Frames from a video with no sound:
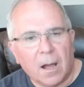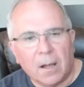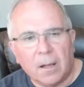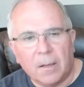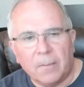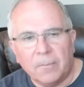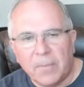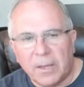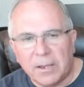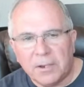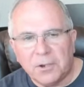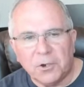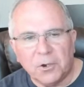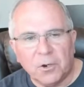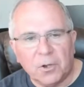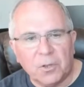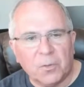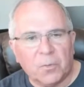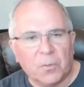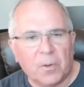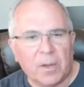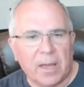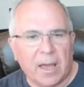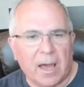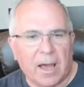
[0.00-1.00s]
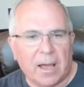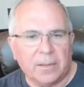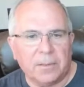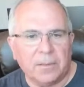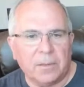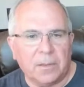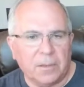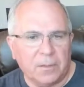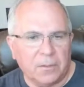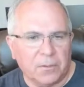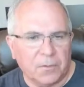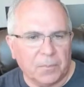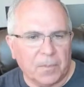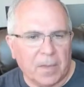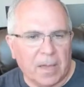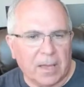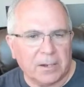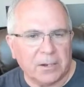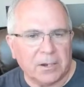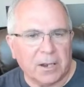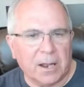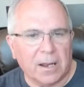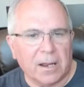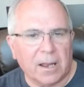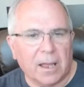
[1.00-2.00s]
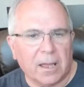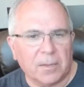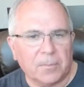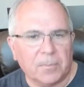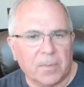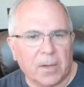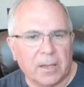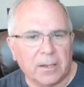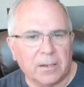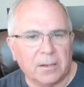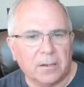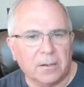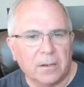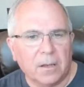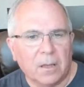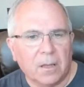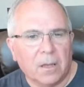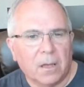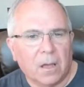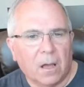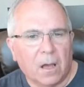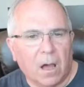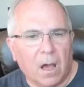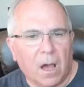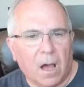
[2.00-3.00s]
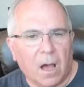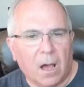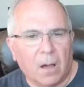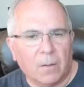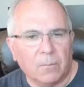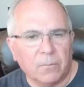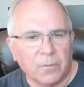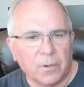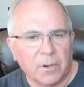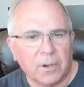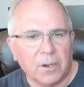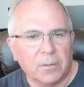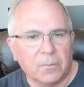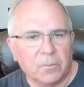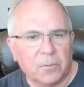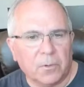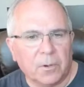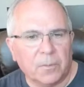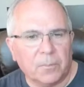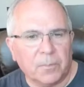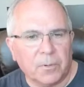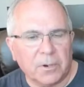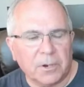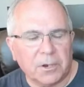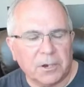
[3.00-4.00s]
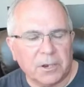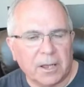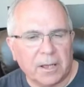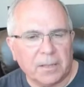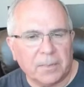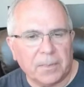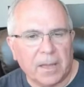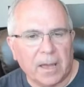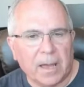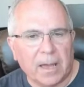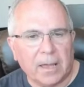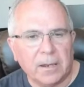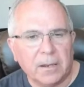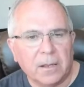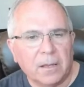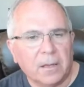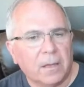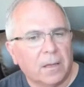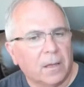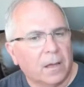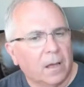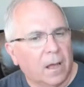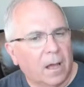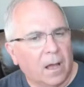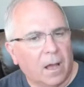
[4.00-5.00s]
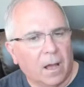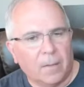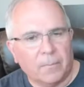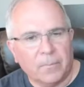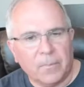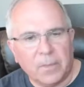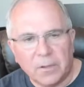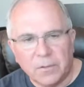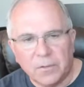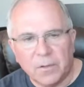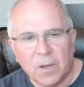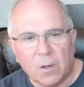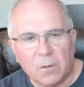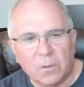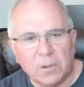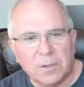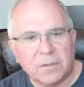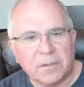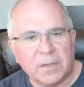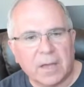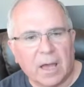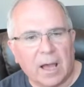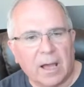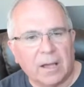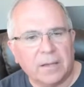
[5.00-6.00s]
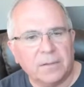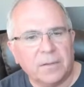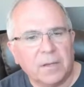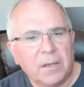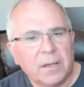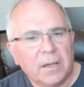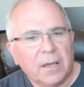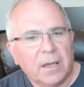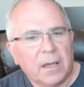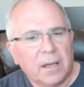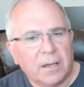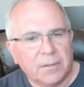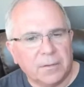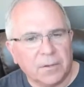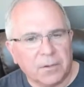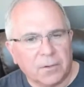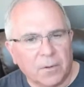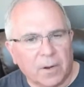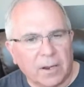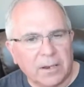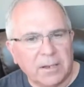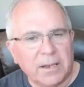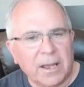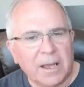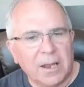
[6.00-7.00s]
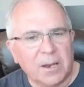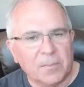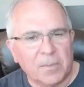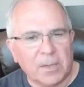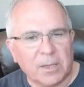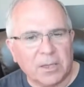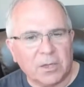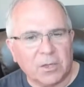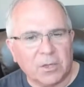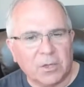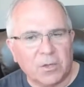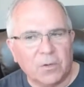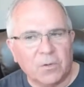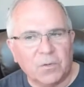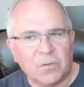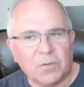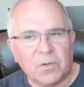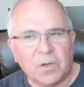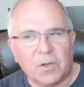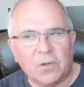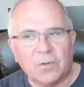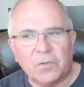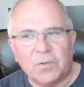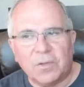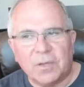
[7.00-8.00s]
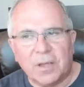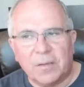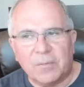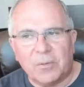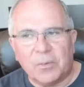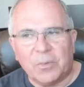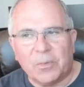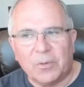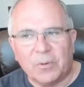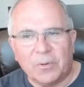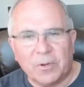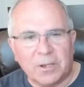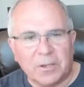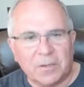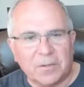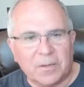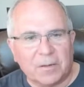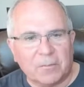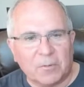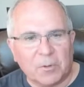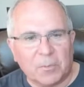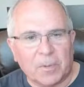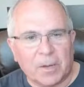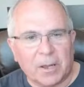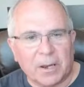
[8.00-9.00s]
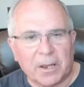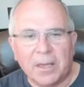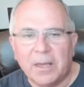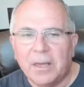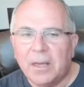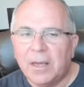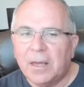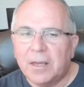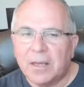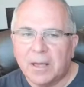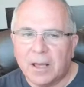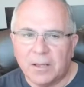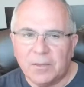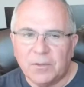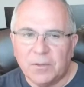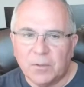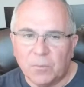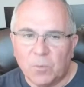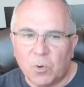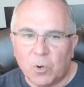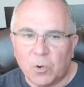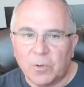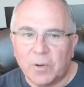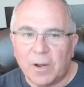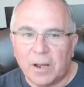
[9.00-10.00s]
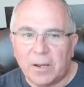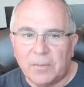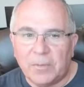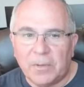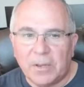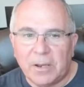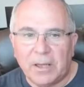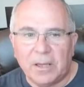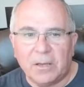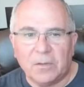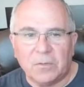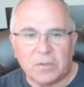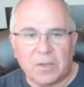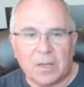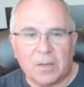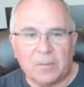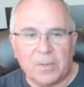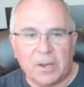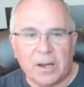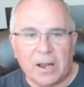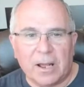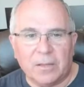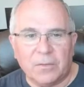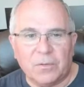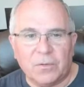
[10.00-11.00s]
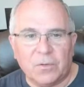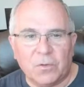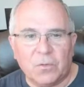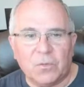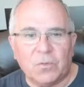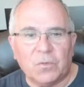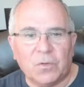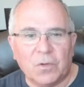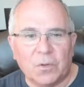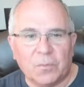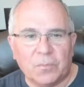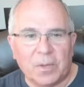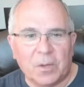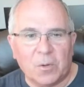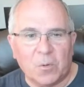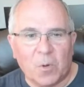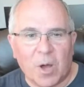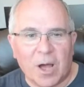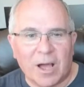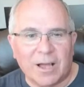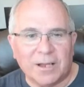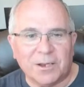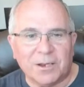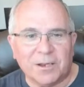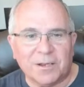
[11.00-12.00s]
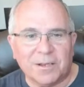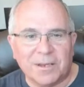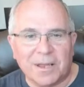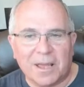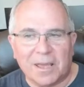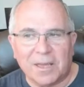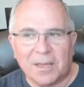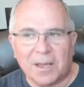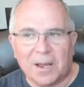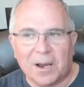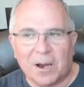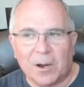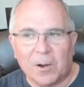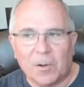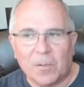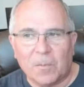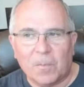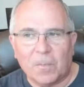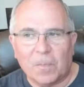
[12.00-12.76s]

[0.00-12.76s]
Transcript: Make sure on the way out that you smash that like button. Really would appreciate that. As always, guys, it's a great day to make a QSO. 7 threes, everybody. Got some more great videos coming out soon, so be watching. Take care.